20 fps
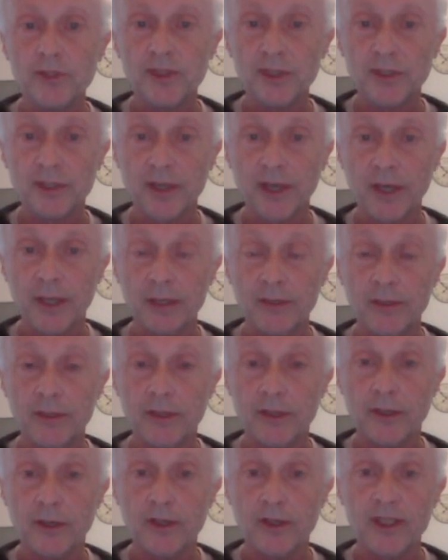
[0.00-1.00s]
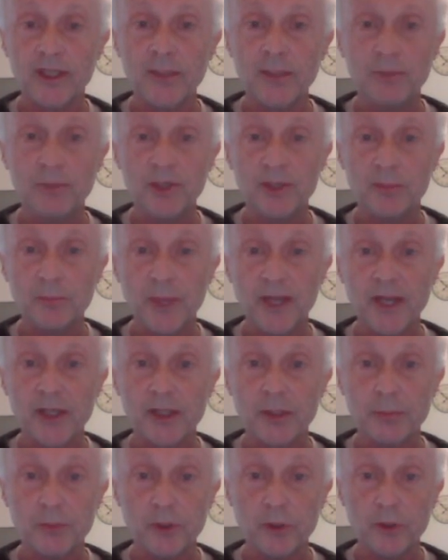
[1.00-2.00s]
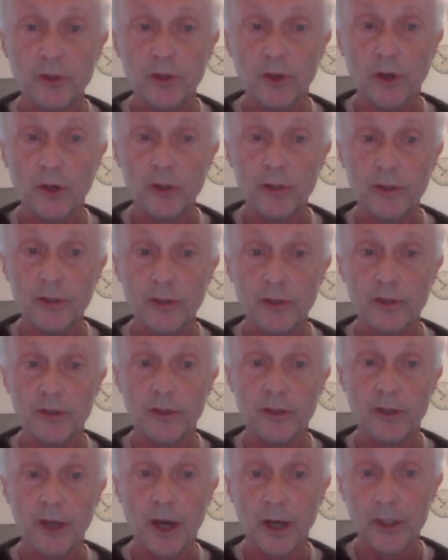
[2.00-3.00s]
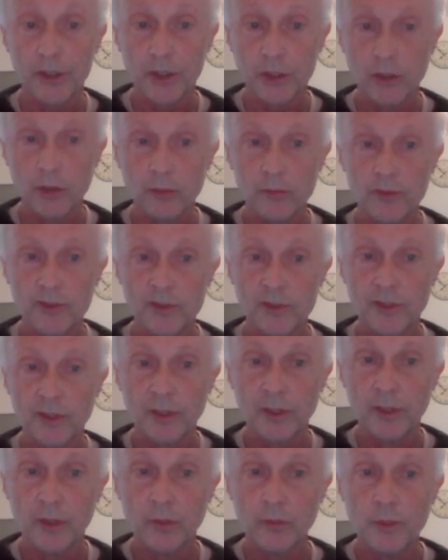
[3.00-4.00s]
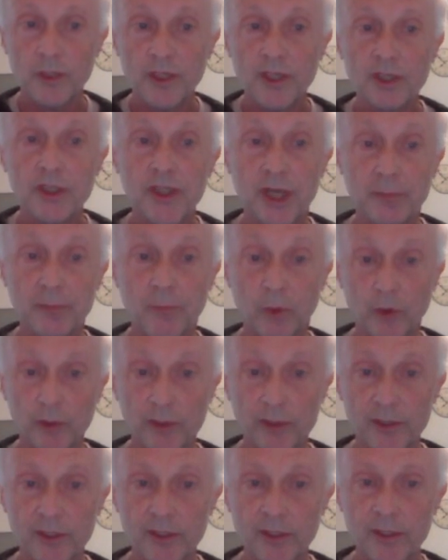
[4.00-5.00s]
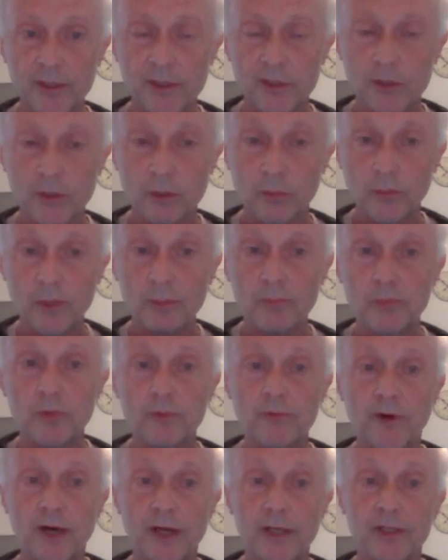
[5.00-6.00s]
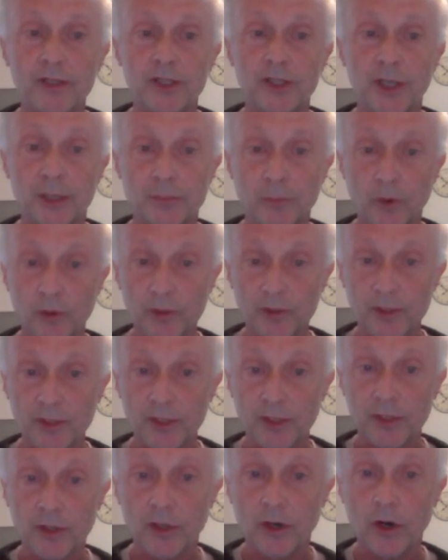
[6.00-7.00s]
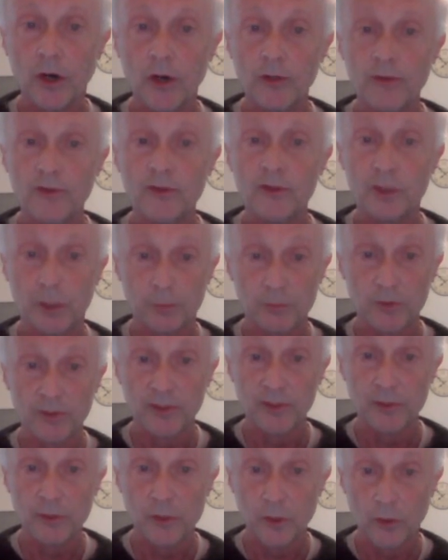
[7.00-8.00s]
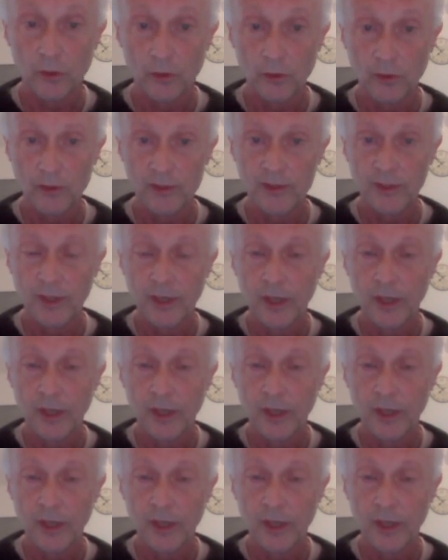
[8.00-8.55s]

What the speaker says: it and keep it manageable on large codes, we need checkpointing. So we provide checkpointing on subroutine calls